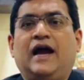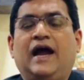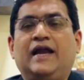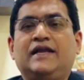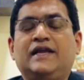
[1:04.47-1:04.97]

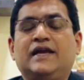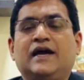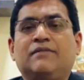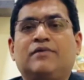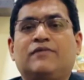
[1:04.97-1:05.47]
and he
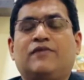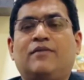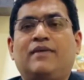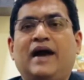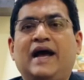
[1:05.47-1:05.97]
can
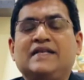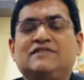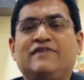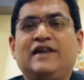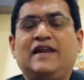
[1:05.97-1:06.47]
perform
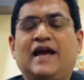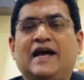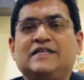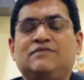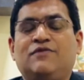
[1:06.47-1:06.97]
as well
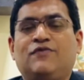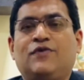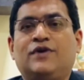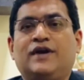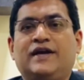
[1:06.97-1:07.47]
as
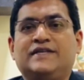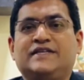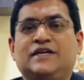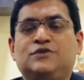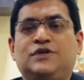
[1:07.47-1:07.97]
before his
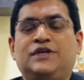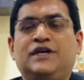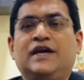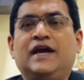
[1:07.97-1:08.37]
injury